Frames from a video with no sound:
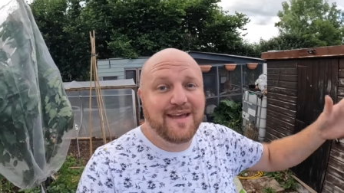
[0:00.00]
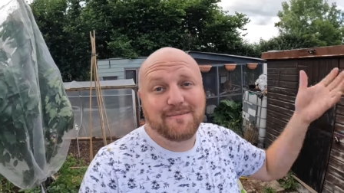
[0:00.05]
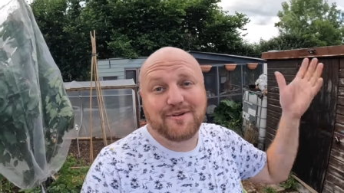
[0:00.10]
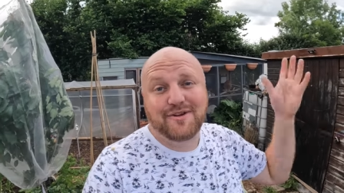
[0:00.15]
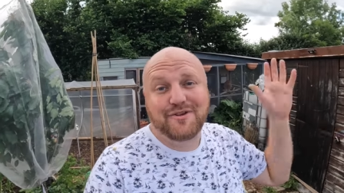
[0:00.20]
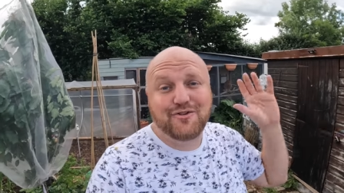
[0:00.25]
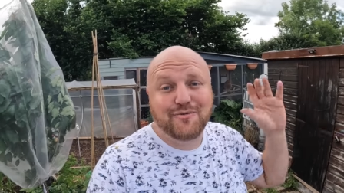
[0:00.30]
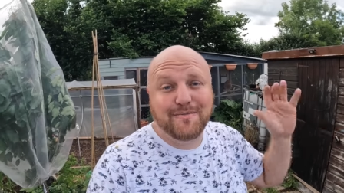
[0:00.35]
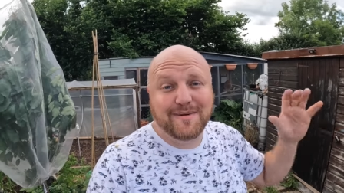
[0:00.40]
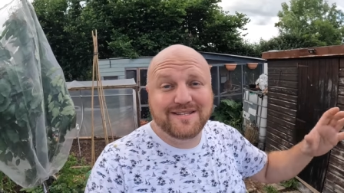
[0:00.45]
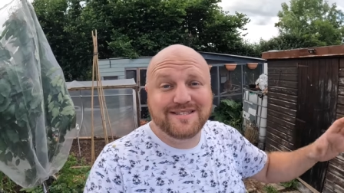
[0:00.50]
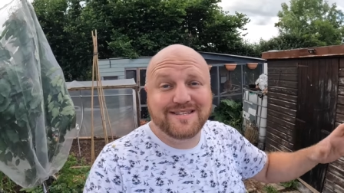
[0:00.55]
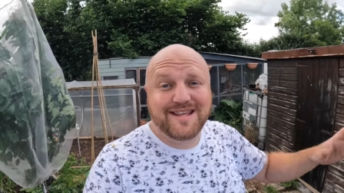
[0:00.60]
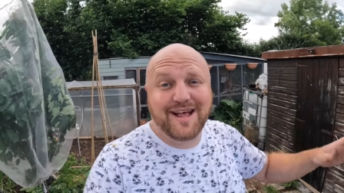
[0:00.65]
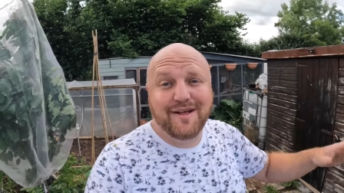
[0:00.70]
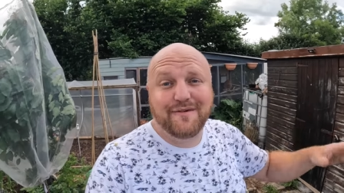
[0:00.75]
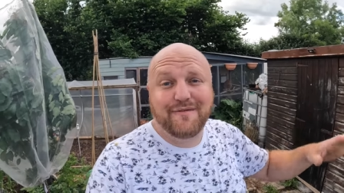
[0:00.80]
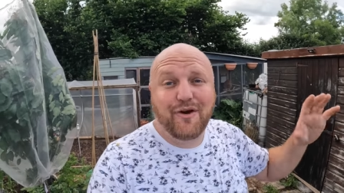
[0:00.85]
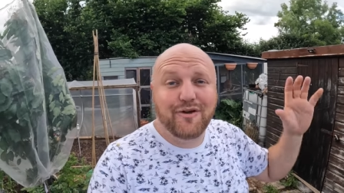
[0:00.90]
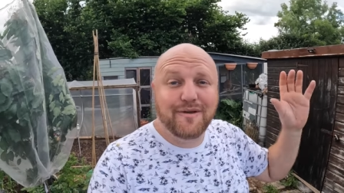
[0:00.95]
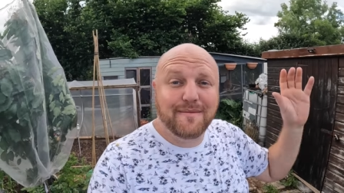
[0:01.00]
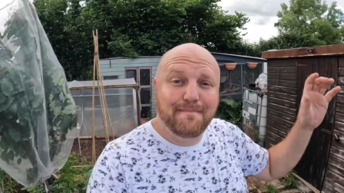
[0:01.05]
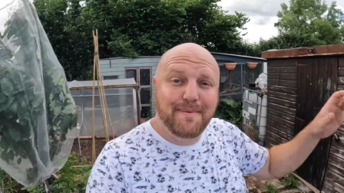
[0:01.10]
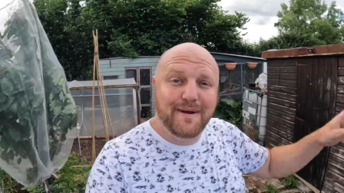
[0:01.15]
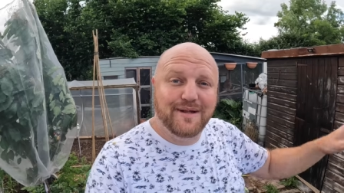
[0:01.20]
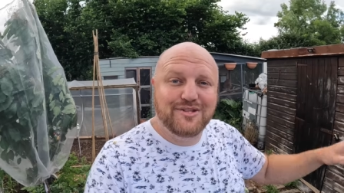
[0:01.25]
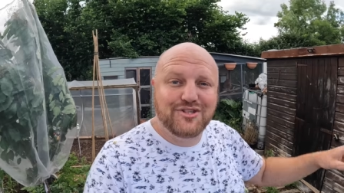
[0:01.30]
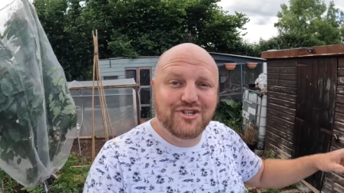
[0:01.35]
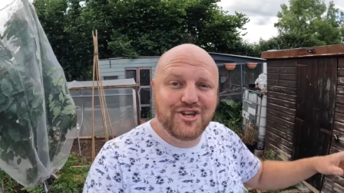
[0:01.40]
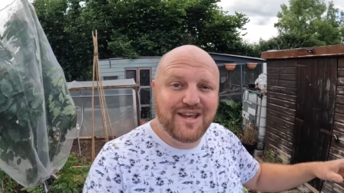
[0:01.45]
I'm going to do myself on a
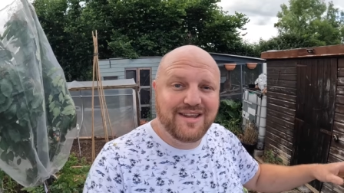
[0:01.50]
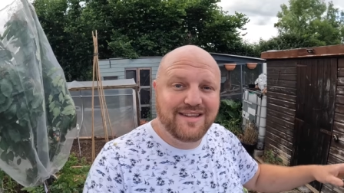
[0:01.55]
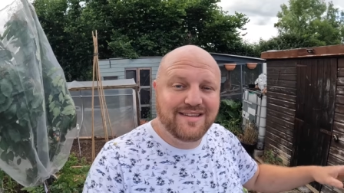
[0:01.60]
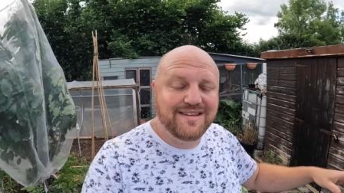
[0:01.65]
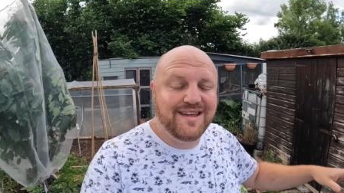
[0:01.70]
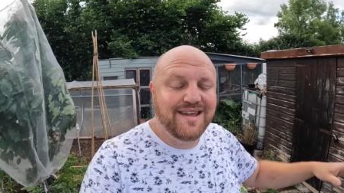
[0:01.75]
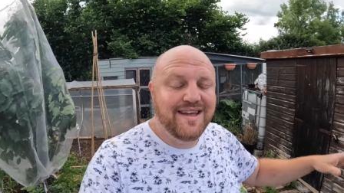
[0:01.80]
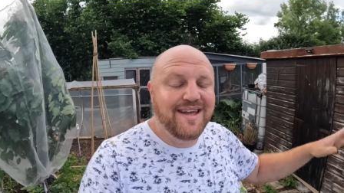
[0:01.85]
budget,